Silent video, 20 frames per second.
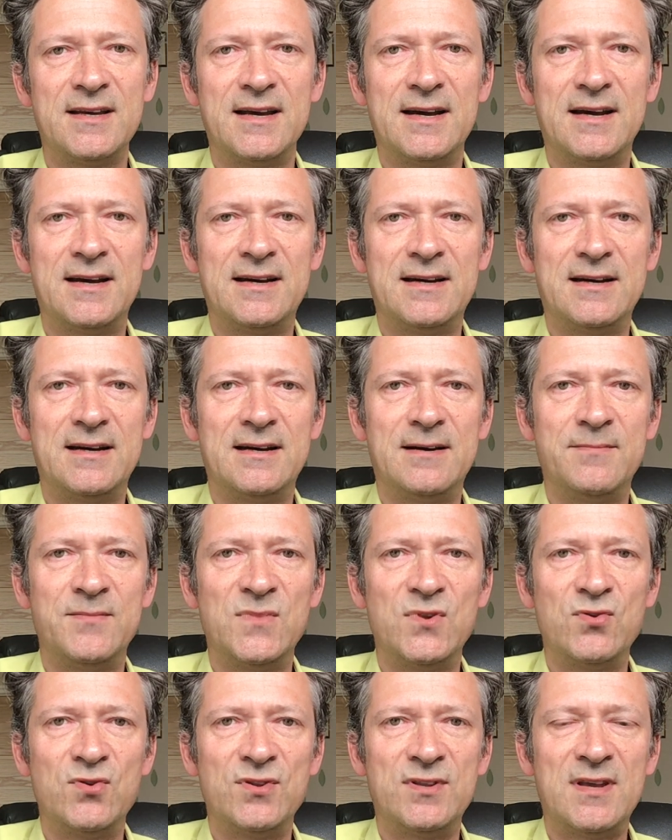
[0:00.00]

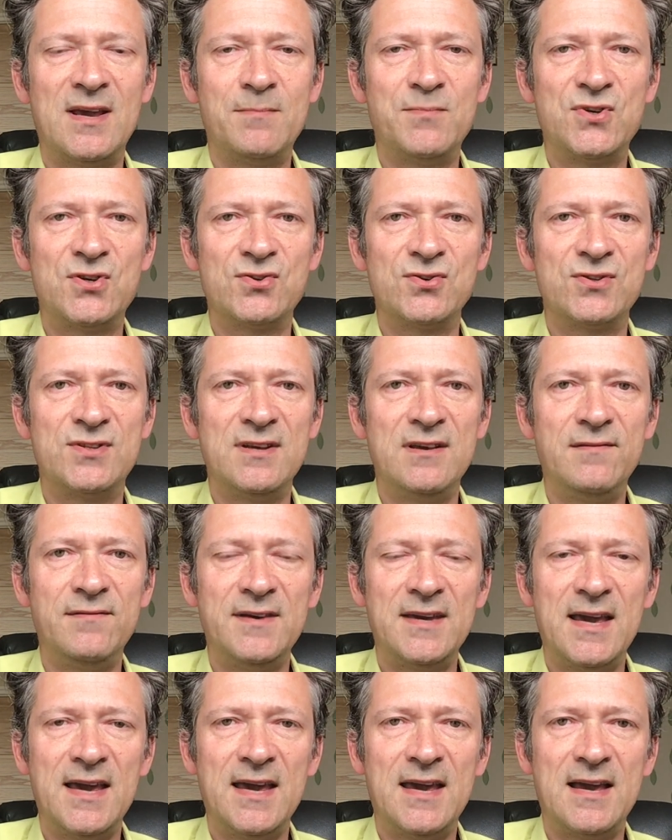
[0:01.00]
The temperatures
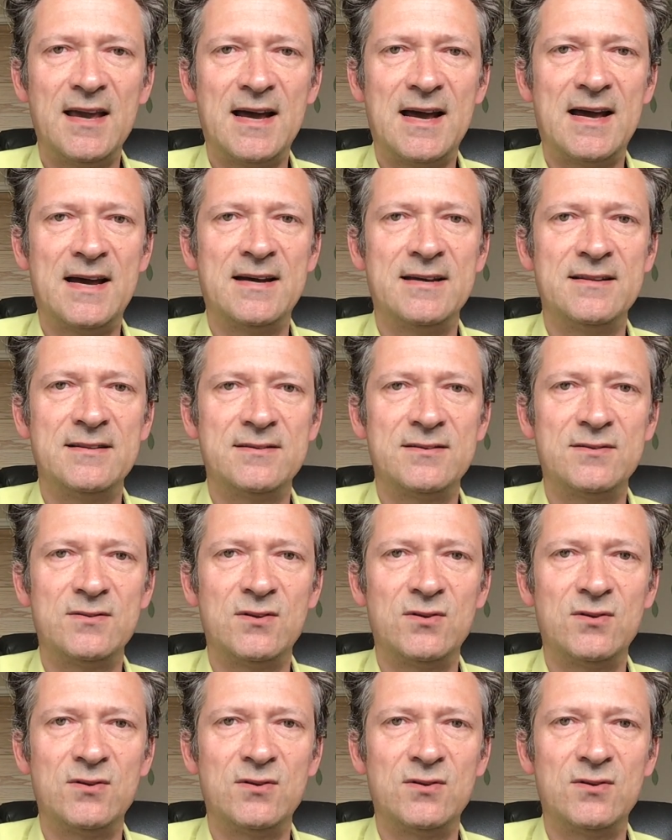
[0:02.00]
deviate and